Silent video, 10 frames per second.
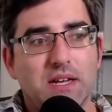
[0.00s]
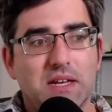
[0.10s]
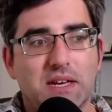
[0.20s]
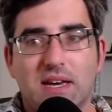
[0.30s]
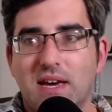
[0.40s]

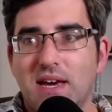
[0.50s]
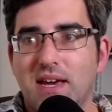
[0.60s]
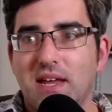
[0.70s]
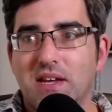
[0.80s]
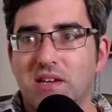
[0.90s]
uh,
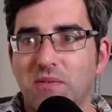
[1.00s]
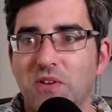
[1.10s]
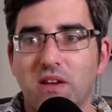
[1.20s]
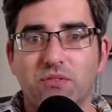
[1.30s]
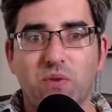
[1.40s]
in a
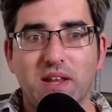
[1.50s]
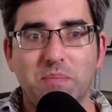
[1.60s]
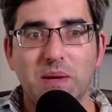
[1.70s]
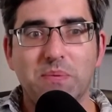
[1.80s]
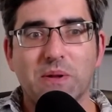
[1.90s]
community of 20
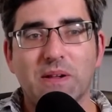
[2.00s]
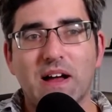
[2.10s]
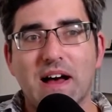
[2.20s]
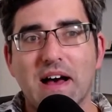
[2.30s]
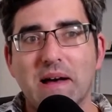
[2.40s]
people.
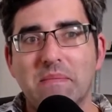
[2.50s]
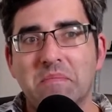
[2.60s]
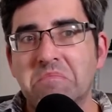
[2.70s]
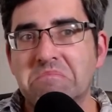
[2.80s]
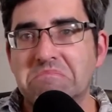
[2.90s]

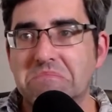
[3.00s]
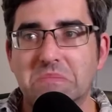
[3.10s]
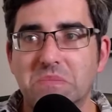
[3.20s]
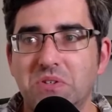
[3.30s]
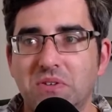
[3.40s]
Um,
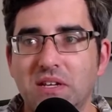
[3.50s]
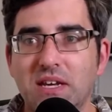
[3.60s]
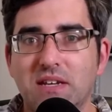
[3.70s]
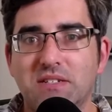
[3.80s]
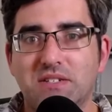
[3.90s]
you
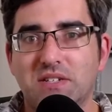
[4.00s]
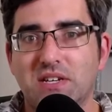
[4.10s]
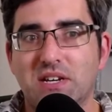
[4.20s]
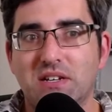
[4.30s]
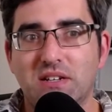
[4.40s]
need
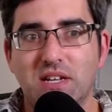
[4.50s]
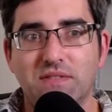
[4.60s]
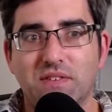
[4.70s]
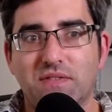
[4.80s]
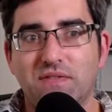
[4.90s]
to
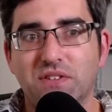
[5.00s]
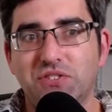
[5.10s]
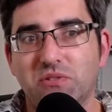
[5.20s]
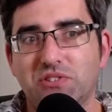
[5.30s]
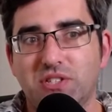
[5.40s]
live a fulfilled
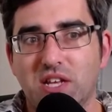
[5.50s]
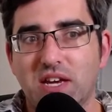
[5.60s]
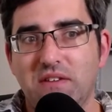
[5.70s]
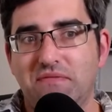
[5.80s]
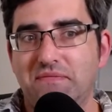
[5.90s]
Jewish
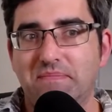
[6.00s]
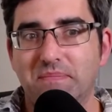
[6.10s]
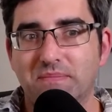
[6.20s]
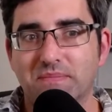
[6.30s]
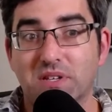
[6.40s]
life,
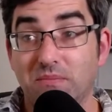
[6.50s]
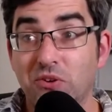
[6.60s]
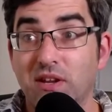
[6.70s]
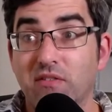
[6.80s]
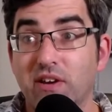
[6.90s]

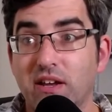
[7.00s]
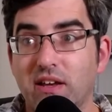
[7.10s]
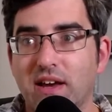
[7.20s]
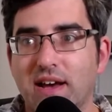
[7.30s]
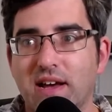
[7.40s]
community
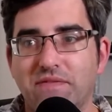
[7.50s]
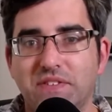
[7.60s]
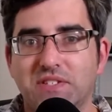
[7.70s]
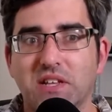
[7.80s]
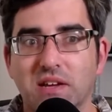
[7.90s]
really, uh,
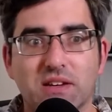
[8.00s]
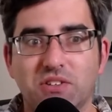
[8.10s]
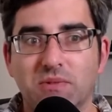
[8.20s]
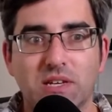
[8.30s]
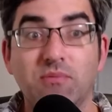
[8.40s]

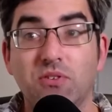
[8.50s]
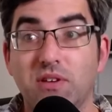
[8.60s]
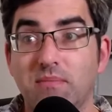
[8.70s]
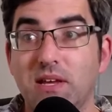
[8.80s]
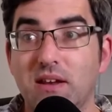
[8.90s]
facil-
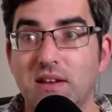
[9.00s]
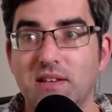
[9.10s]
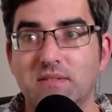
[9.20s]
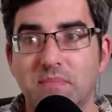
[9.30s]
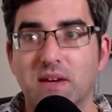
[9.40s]
community
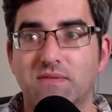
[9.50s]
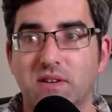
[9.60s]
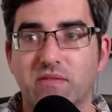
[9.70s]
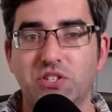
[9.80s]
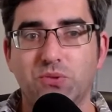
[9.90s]
amenities,
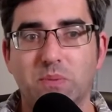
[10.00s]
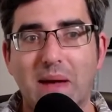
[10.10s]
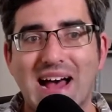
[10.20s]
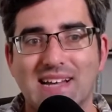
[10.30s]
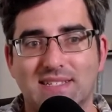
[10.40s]
mikveh, ritual
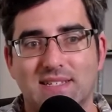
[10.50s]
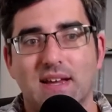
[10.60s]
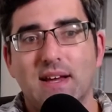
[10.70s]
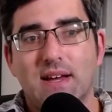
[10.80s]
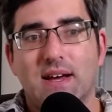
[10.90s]
baths,
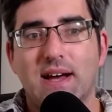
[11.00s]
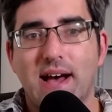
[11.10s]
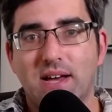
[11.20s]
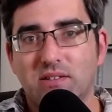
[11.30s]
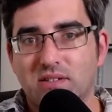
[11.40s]

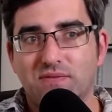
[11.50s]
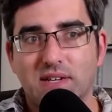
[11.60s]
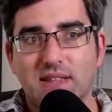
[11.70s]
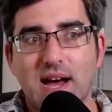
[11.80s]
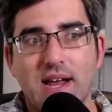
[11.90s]
uh, stuff
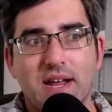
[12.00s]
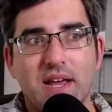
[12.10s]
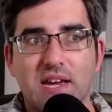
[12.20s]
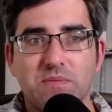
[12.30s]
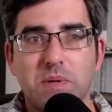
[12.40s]
like that. And I
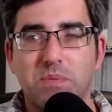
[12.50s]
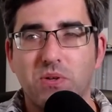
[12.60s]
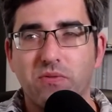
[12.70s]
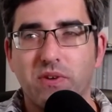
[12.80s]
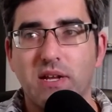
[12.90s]
guess people
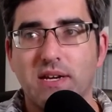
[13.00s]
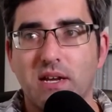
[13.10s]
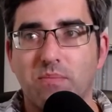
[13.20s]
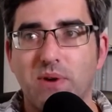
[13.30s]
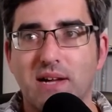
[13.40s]
who really kind
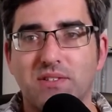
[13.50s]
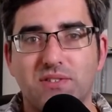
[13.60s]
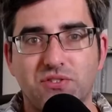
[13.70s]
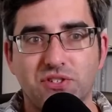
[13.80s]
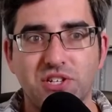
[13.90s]
of practiced
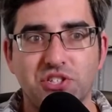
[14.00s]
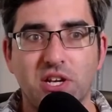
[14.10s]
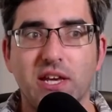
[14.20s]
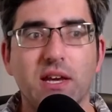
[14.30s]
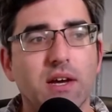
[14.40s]
it traditionally